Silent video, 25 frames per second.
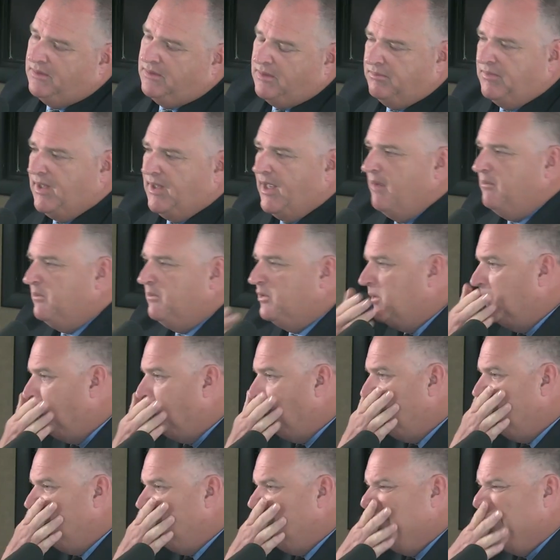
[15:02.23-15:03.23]
sometimes,
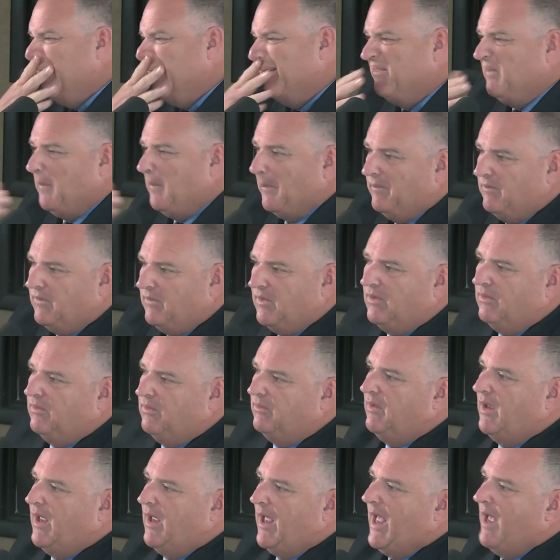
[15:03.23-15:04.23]

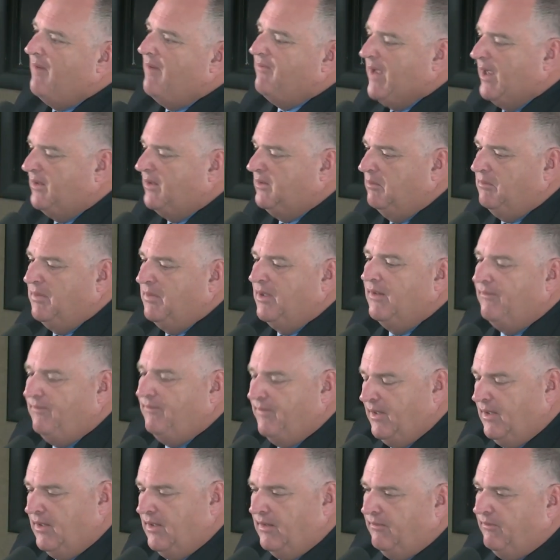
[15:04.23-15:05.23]
I've got the
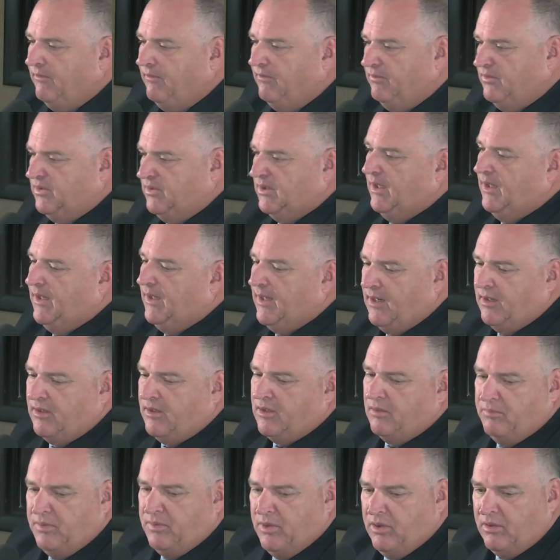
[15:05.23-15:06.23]
benefit of sitting at a
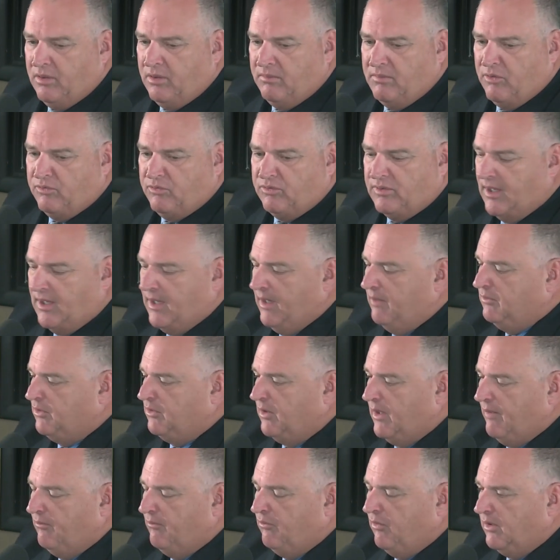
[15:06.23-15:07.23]
computer most times,
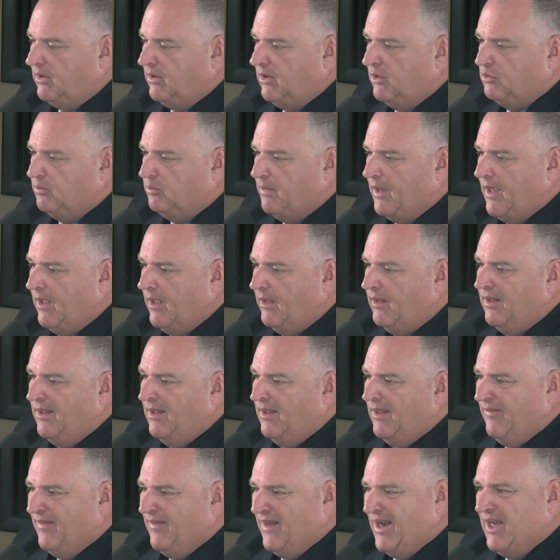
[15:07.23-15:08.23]
or have one close by,
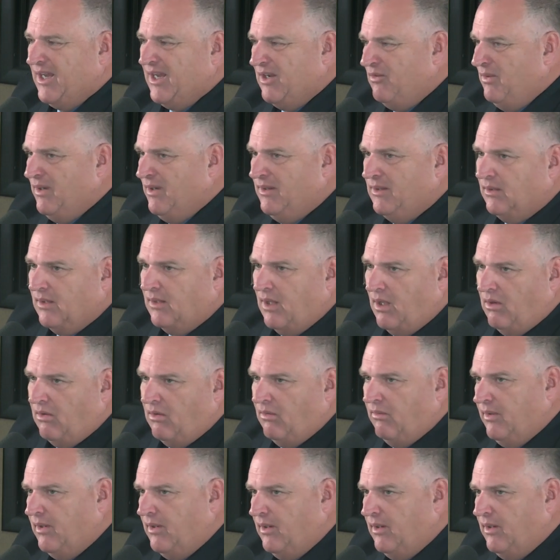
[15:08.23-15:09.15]
that I can read the law.